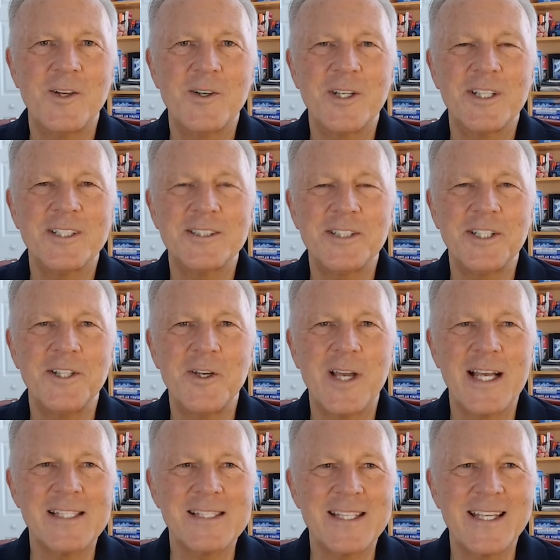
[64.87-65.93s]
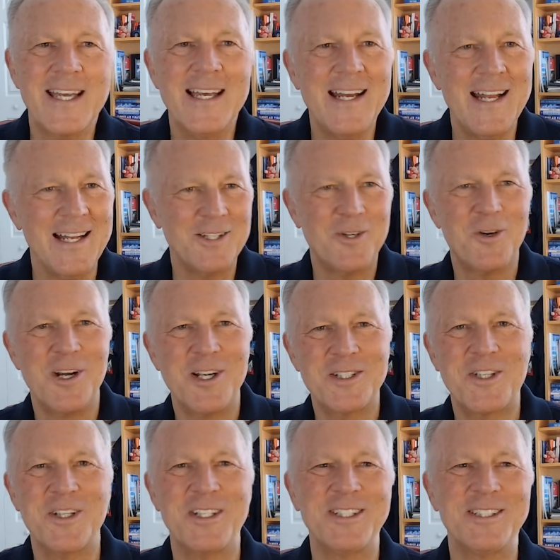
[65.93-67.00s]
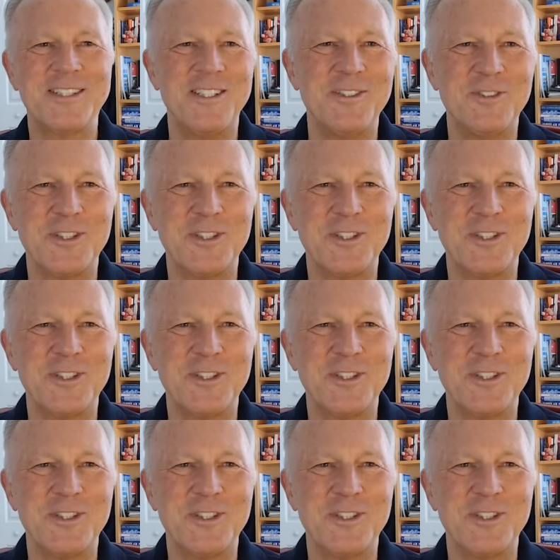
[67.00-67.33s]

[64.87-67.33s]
to see you guys again. And Crunch, good to see you too.